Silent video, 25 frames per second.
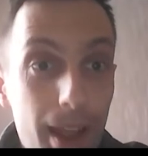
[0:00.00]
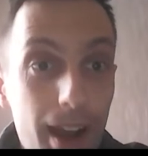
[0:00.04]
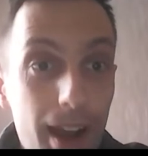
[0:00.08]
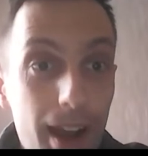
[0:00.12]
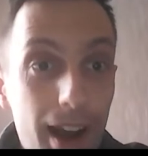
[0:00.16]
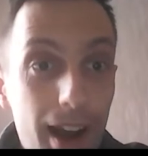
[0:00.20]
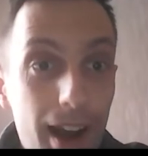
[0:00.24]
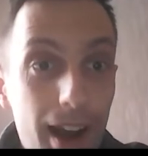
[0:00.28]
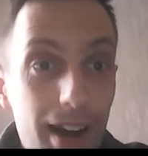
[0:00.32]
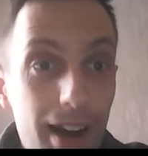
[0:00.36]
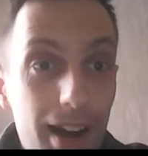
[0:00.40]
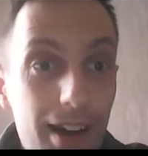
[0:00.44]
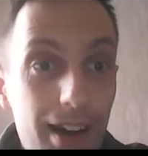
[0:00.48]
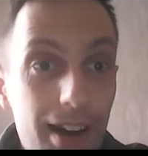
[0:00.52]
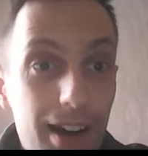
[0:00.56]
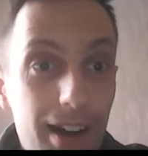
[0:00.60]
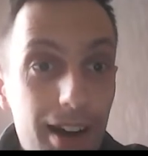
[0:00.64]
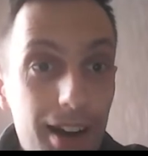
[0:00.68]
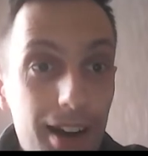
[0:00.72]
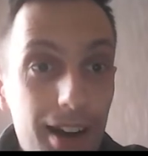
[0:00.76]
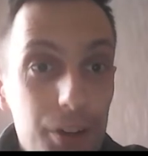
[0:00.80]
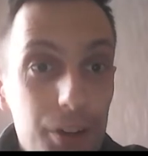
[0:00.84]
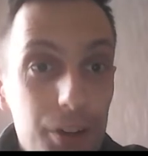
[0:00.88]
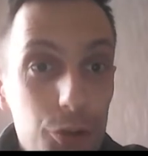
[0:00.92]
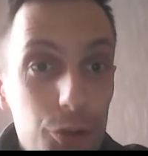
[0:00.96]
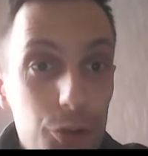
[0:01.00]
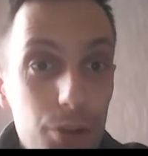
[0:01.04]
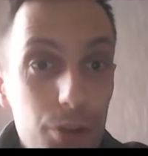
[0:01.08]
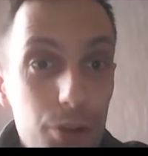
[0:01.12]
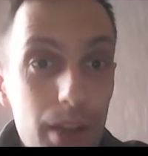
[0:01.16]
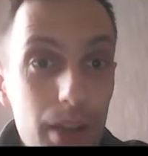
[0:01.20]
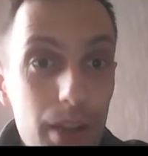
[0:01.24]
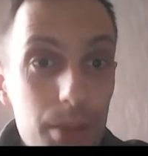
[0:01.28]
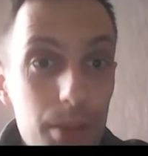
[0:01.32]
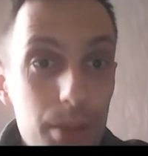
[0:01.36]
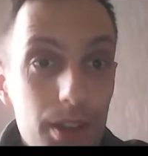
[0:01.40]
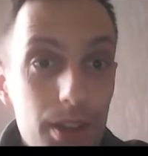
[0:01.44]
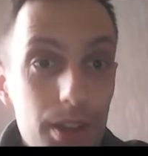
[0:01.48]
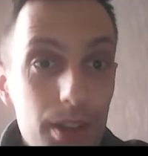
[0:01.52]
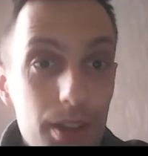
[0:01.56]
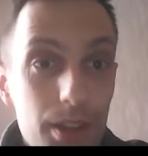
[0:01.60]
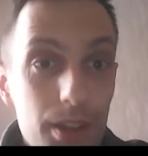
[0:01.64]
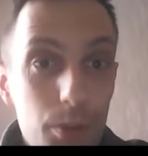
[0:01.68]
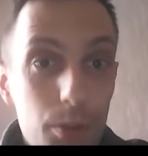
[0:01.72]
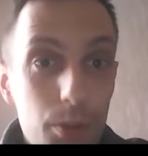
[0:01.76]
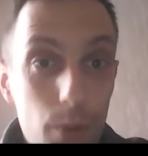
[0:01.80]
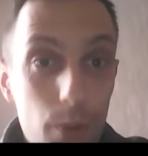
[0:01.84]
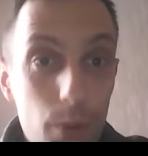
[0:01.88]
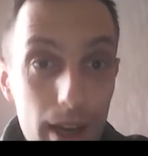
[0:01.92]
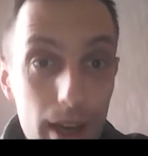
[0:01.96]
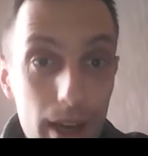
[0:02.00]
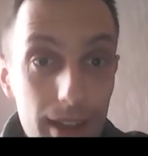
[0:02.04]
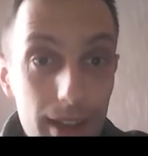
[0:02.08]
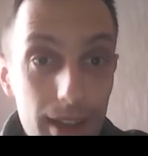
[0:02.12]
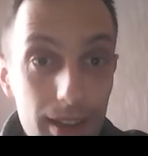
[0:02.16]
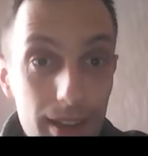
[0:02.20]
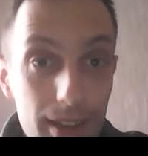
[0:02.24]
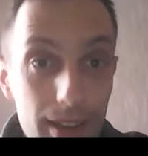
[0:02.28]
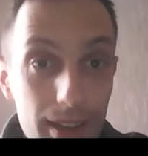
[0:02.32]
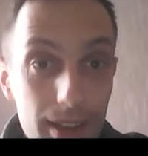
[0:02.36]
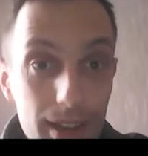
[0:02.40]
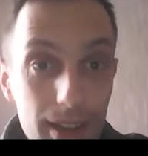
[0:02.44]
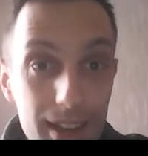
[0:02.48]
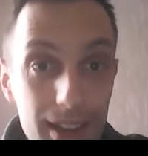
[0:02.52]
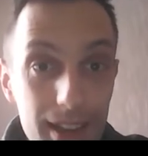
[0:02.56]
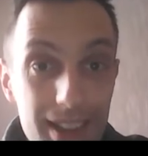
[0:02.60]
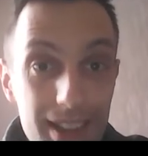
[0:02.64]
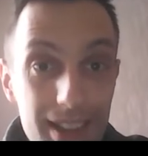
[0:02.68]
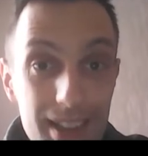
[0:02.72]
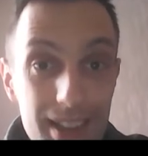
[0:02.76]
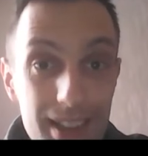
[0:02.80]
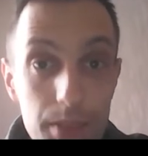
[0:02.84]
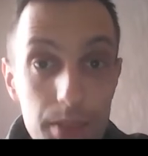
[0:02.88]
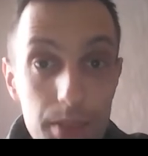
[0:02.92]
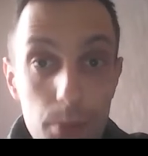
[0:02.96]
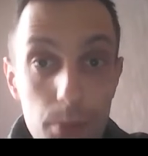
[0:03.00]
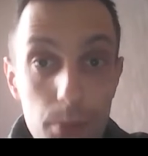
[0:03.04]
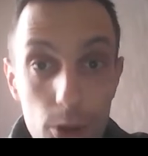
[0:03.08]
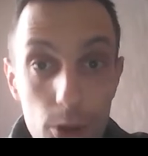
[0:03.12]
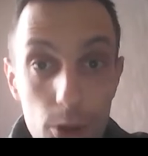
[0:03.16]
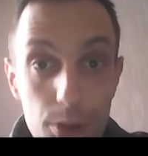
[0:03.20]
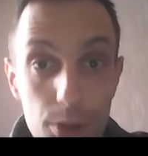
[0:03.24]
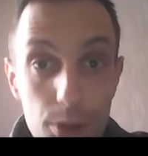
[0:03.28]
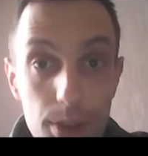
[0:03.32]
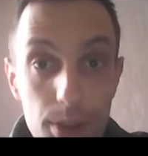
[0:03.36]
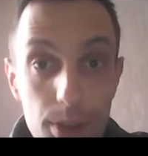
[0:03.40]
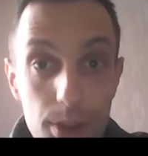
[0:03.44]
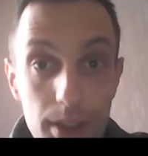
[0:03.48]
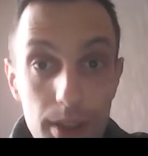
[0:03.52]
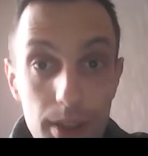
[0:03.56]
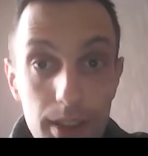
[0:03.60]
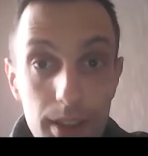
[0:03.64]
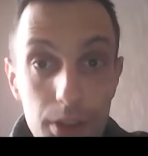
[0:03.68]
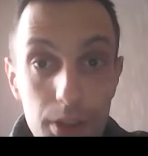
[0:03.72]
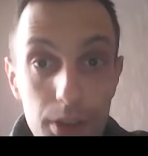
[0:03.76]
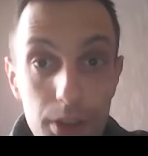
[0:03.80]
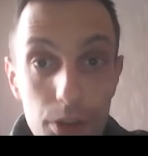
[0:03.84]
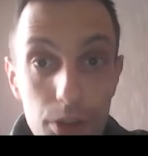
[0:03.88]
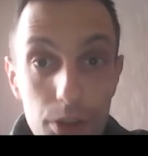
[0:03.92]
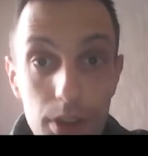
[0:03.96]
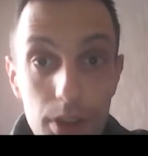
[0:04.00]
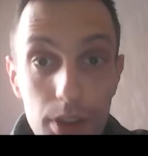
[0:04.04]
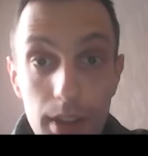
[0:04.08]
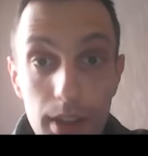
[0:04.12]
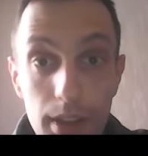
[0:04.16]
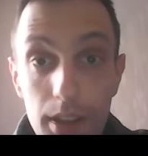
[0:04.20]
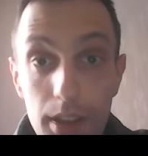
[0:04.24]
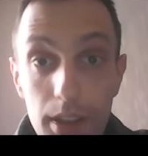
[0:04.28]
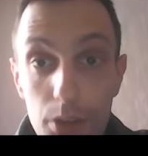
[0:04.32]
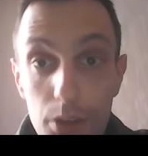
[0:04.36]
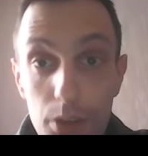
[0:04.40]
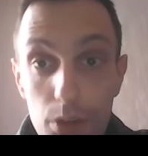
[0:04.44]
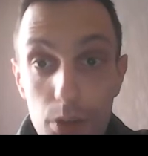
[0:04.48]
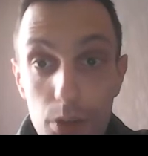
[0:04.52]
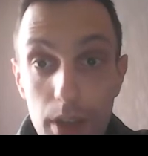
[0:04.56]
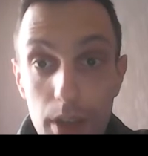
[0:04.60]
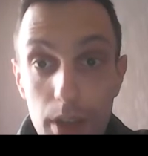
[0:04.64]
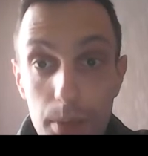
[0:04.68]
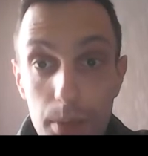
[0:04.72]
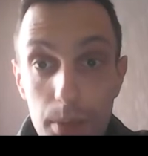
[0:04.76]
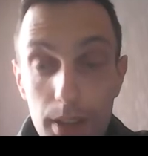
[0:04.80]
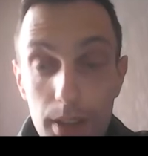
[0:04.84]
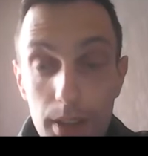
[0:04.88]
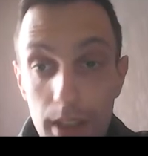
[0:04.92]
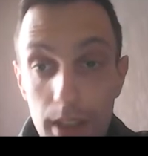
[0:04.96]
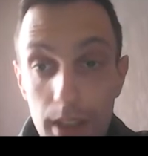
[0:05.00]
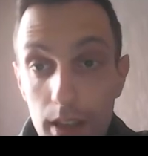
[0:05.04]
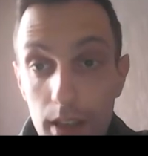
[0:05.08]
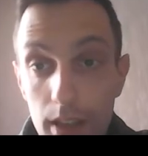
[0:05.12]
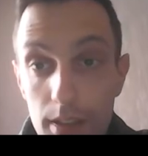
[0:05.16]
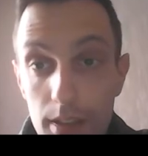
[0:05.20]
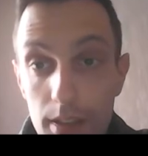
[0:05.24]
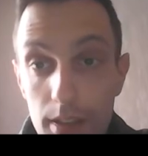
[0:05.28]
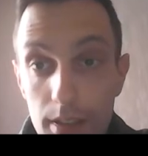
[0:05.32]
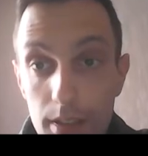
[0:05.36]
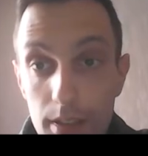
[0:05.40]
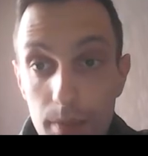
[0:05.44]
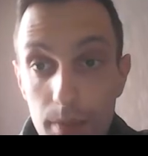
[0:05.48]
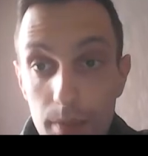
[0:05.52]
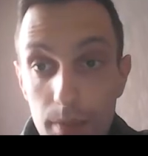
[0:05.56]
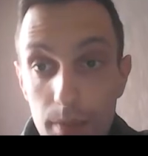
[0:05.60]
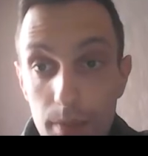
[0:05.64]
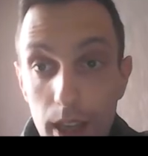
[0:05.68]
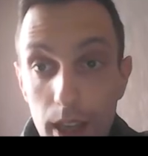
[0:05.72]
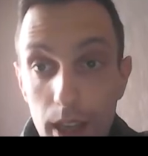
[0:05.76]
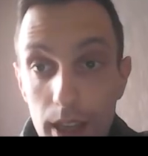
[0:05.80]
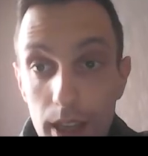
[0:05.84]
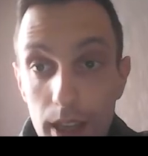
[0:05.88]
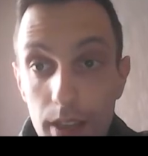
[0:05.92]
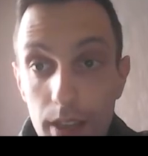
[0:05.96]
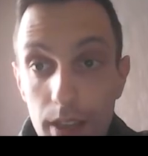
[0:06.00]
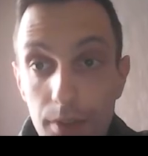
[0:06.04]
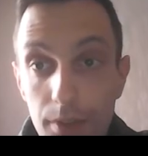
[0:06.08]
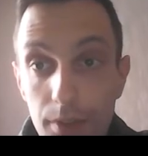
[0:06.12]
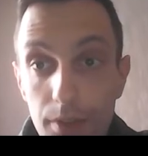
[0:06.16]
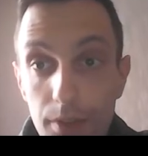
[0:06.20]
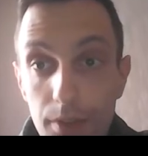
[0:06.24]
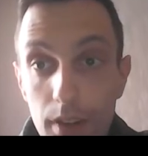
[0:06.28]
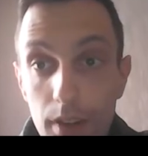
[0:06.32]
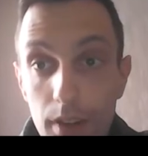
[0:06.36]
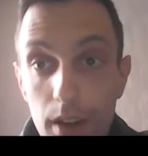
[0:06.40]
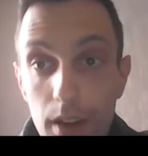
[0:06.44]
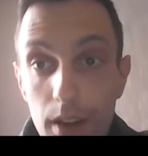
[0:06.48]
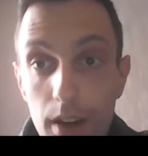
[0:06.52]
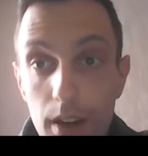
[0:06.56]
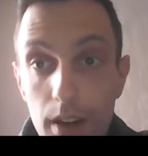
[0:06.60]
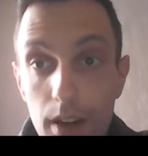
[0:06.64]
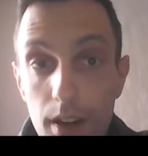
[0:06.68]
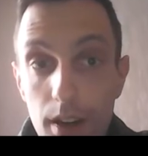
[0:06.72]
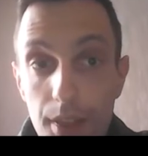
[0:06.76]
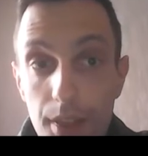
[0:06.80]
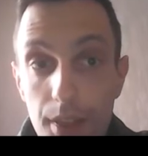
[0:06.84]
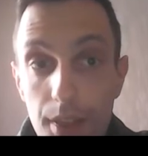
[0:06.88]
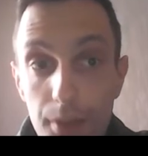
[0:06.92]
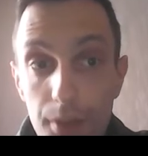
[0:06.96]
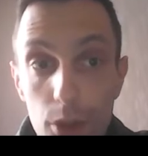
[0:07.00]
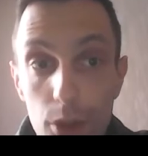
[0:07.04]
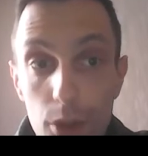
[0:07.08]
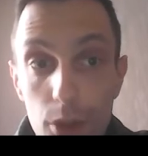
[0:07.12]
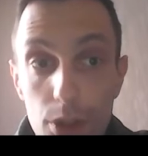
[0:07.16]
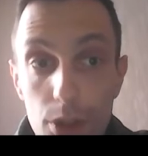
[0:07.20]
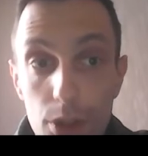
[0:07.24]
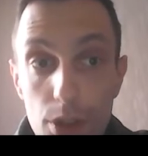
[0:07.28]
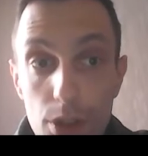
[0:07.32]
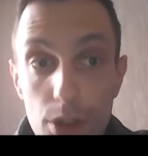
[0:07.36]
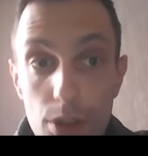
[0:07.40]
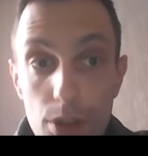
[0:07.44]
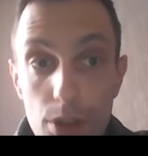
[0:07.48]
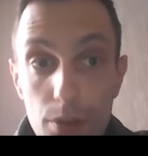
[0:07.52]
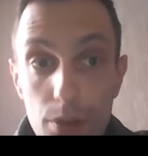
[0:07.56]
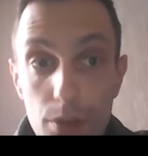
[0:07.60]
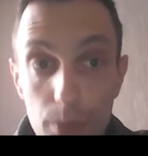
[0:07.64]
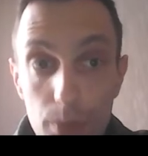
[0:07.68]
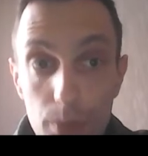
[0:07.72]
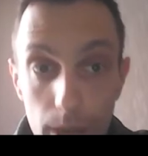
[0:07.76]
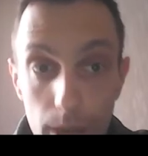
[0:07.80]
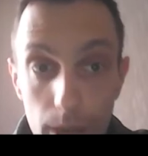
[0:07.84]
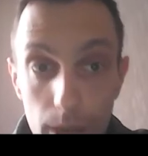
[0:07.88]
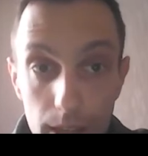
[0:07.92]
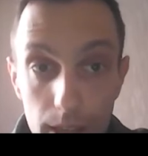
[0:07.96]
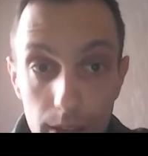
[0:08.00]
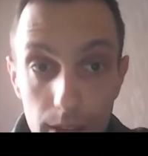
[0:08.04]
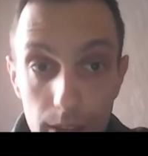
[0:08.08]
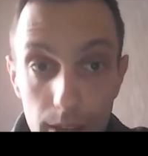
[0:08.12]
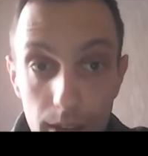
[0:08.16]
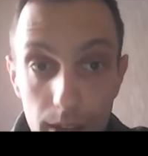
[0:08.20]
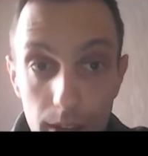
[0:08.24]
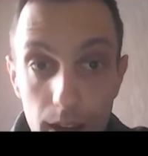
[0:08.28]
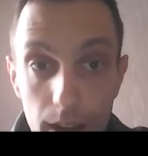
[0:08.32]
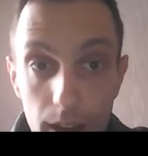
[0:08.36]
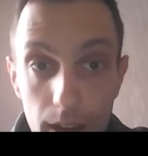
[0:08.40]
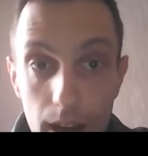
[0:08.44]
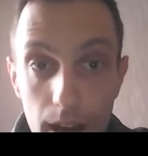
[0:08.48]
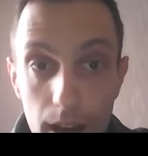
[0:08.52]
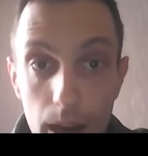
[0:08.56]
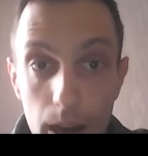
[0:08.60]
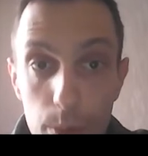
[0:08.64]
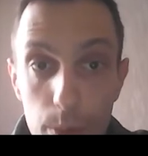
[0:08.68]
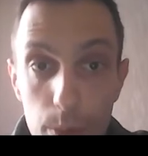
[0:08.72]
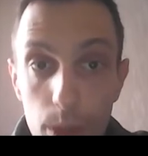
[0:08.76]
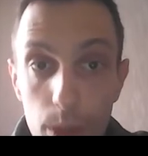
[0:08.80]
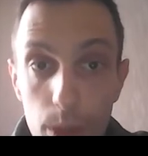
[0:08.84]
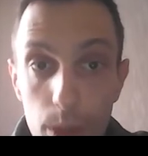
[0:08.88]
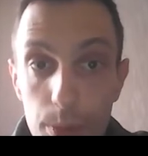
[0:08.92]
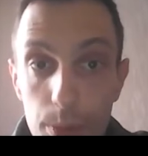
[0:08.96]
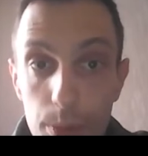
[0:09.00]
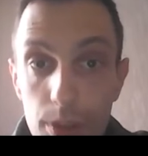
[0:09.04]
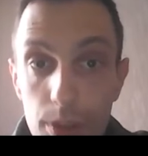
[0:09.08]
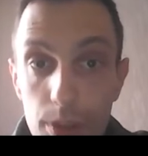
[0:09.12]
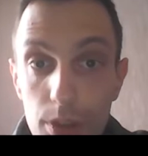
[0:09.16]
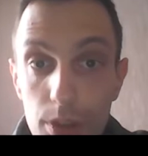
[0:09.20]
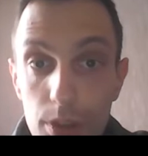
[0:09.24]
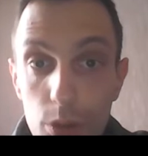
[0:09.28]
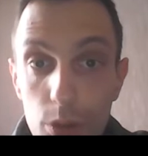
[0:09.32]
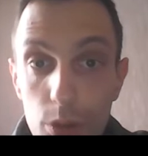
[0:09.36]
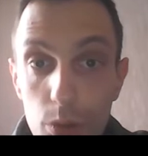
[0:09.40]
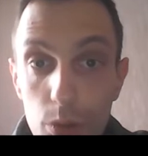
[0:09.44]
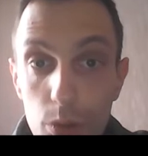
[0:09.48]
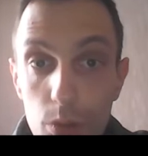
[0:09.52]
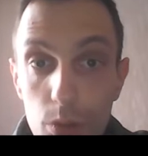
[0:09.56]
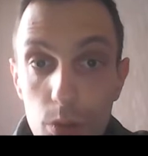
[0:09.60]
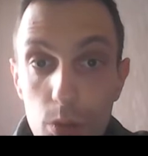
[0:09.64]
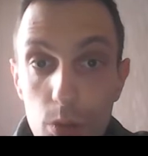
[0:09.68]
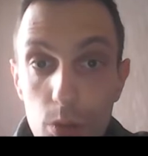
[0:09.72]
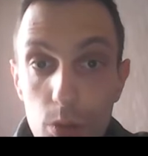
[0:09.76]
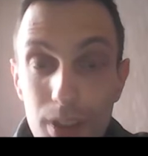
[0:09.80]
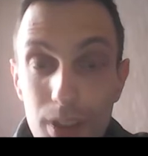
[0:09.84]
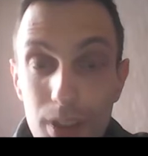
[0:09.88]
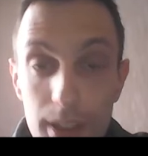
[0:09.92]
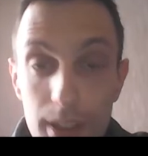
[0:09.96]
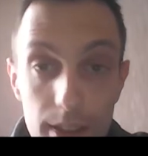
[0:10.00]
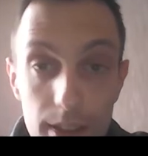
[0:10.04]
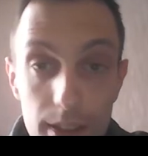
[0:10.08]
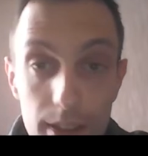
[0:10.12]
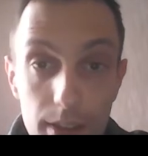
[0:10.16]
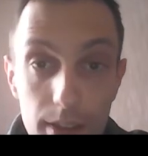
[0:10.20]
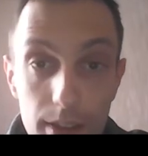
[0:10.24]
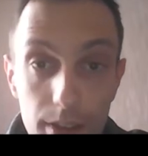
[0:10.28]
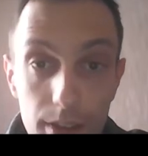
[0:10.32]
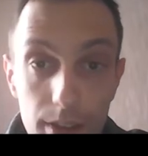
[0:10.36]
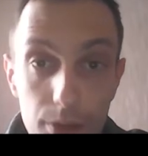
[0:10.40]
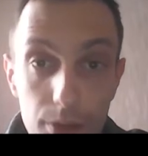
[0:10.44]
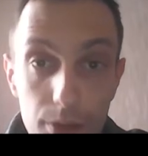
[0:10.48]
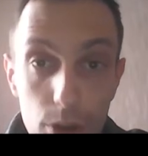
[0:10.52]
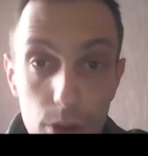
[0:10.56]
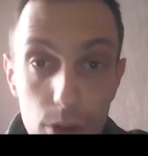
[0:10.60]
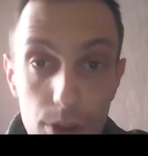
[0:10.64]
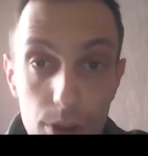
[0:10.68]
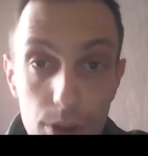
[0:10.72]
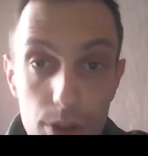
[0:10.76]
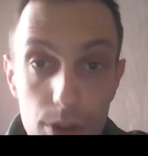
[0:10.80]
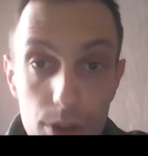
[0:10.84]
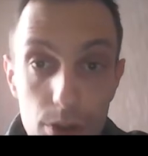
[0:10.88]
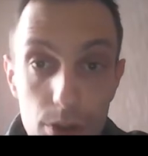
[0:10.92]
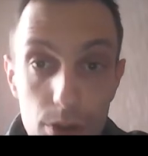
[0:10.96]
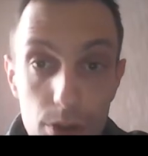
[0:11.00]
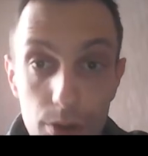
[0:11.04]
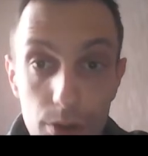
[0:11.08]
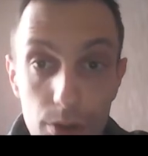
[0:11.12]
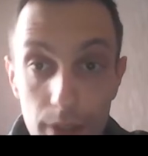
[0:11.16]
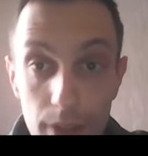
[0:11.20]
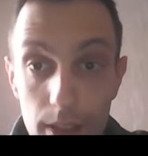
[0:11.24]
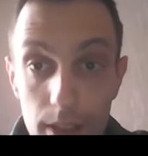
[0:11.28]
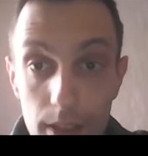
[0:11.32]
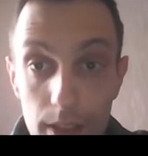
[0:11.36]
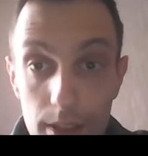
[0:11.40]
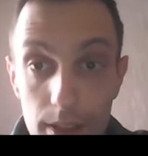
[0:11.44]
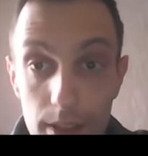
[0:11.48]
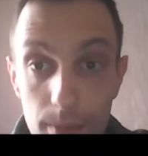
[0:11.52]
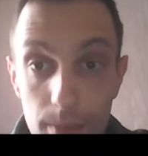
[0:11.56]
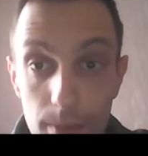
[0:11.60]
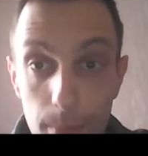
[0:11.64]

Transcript: And tournament Y is immersed in a tournament X if the vertices of Y are mapped to distinct vertices of X,